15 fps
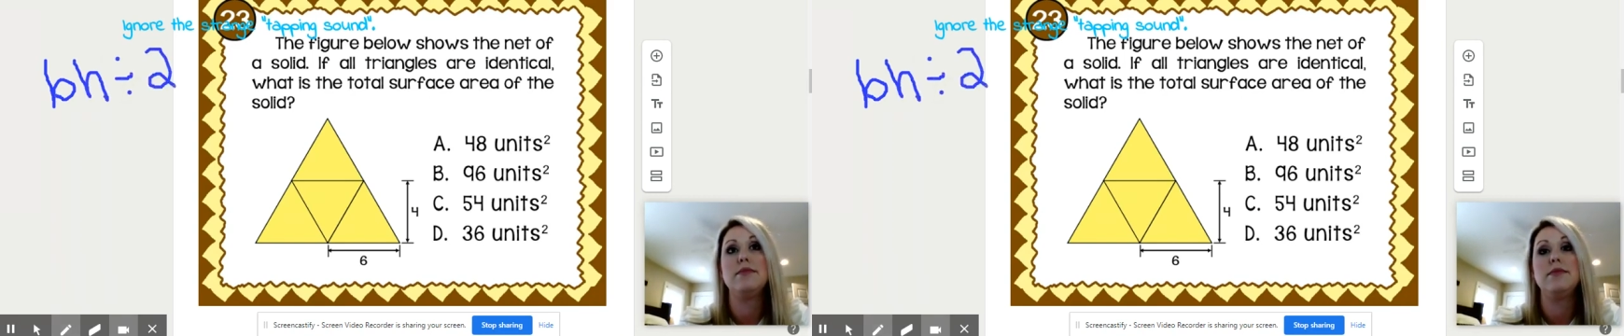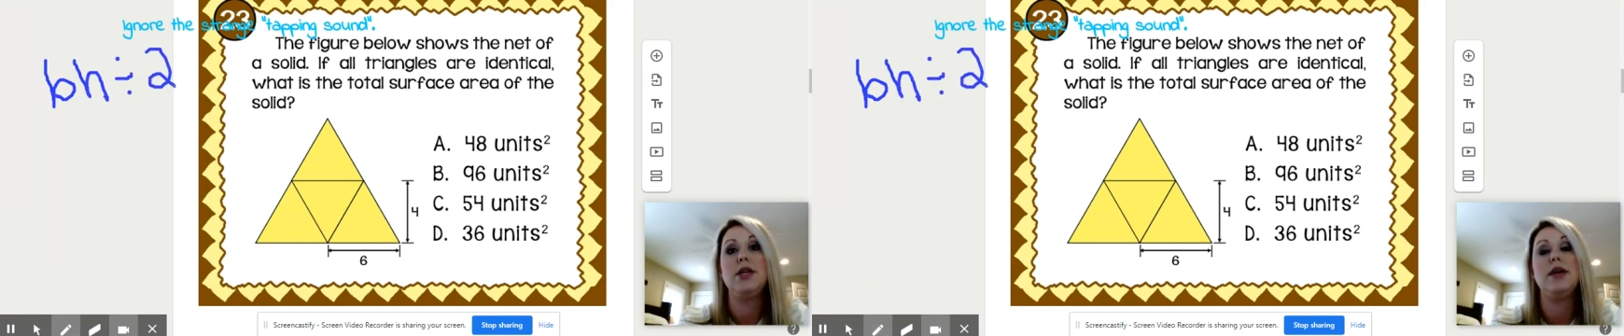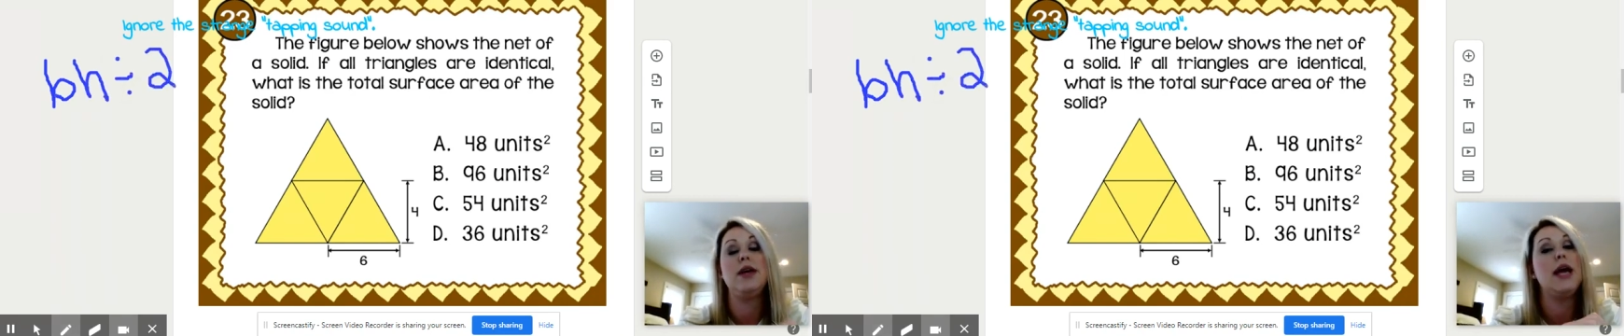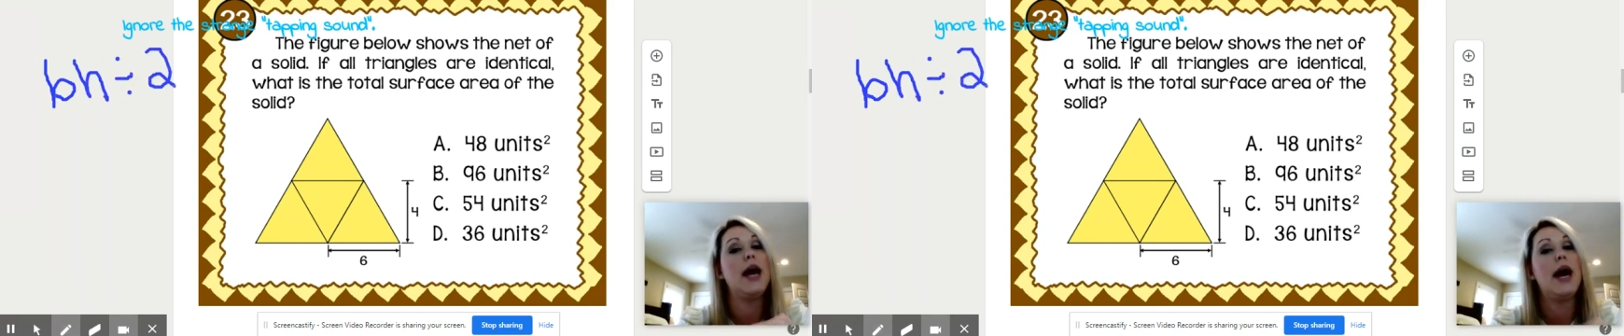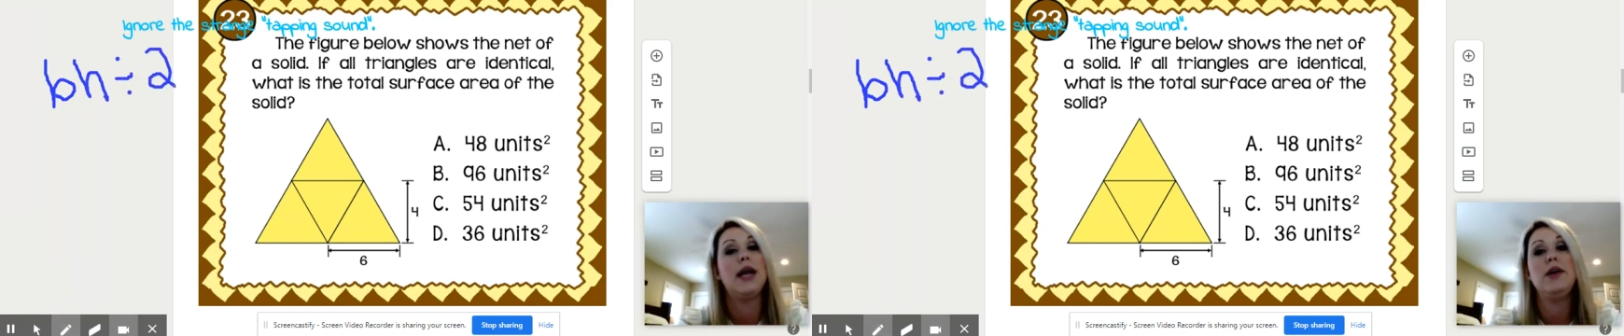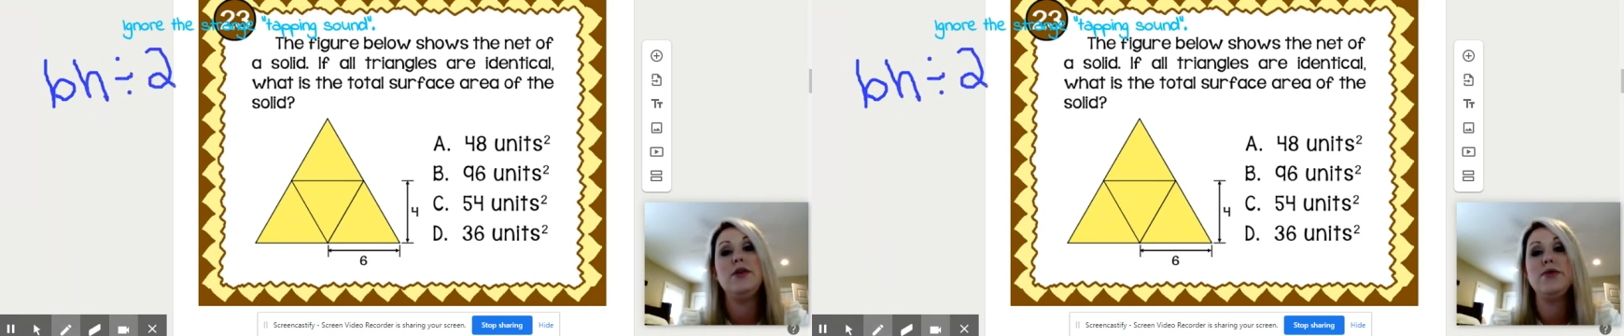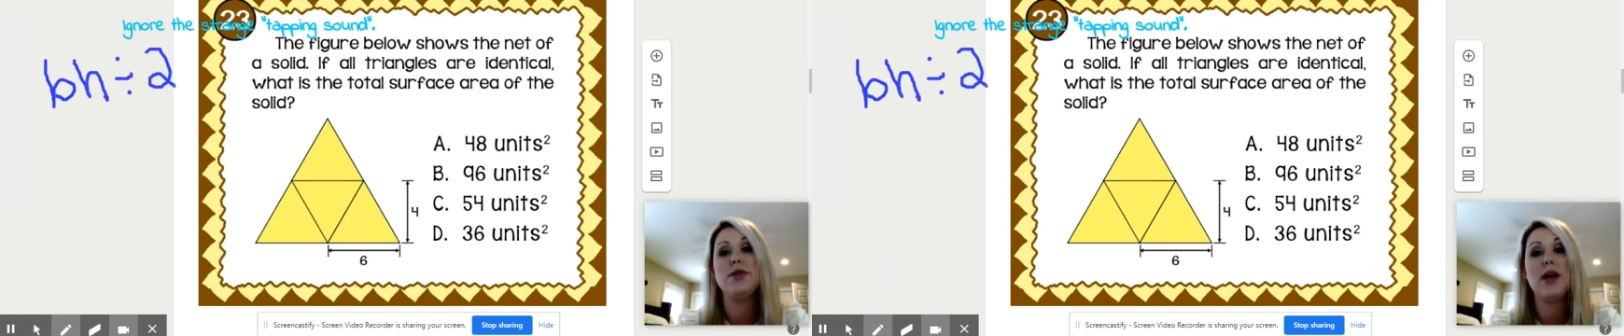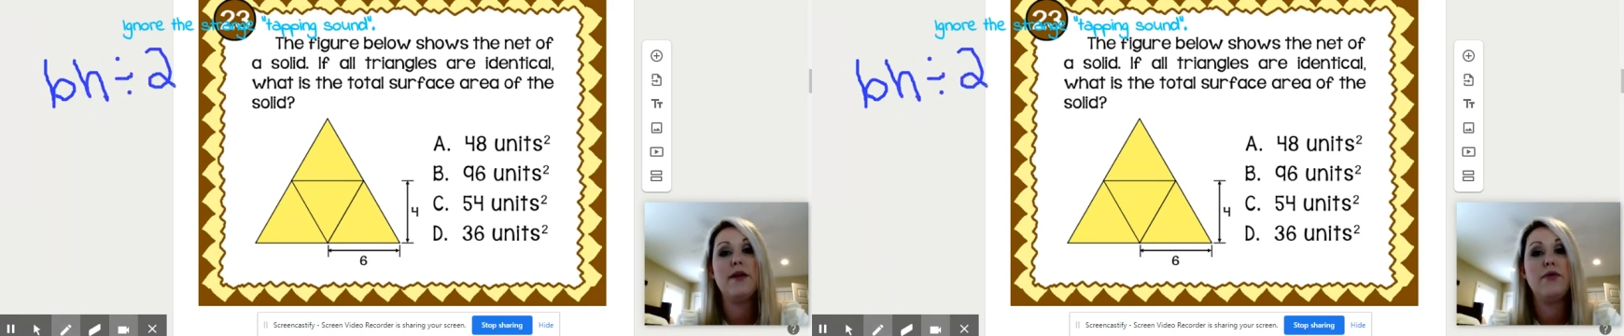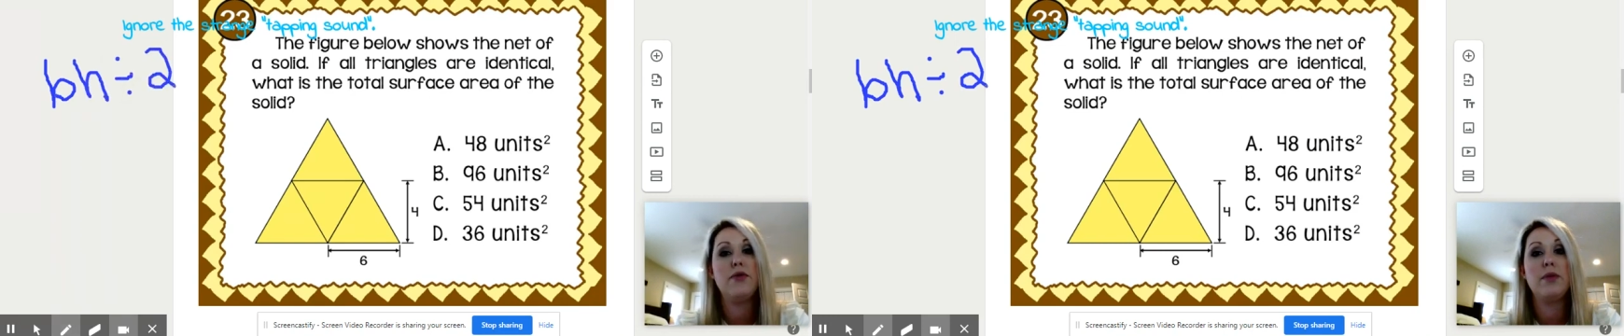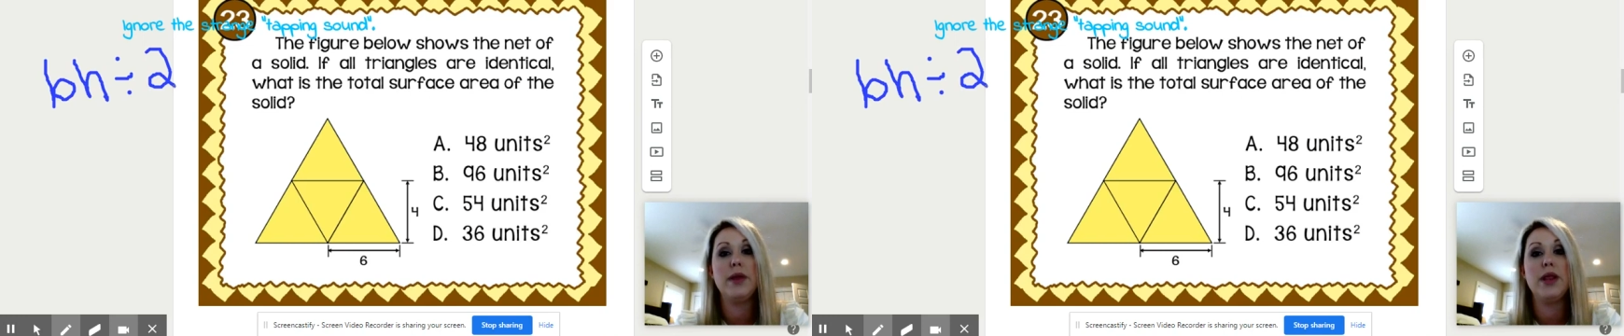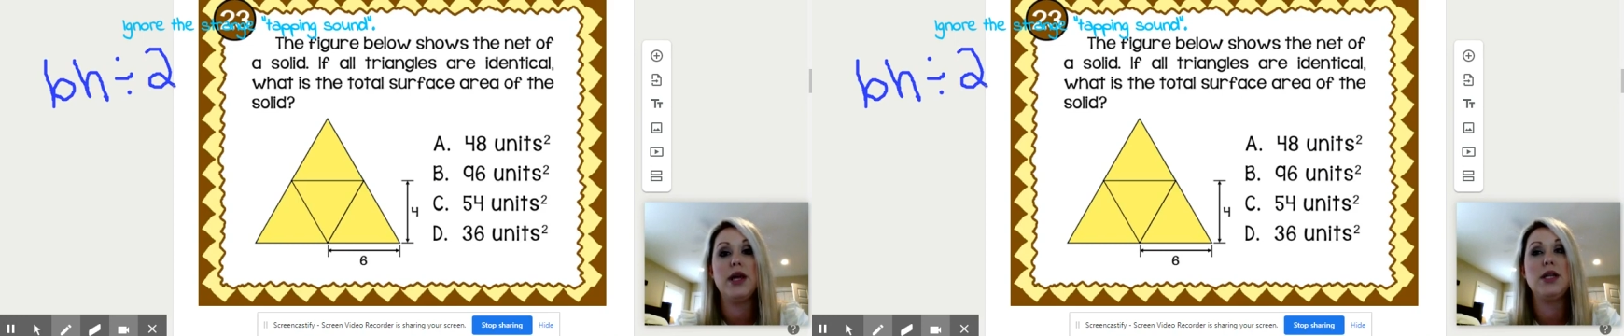You got to use that
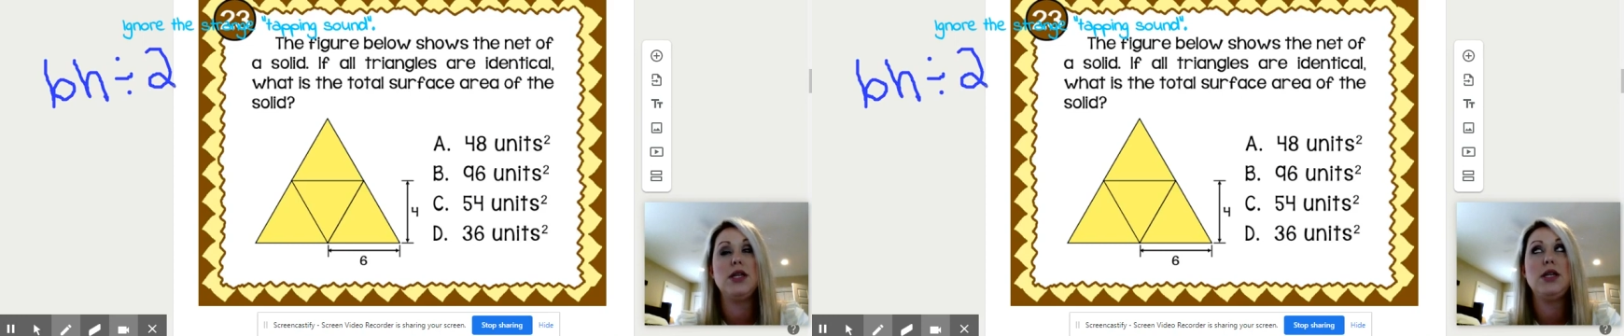formula.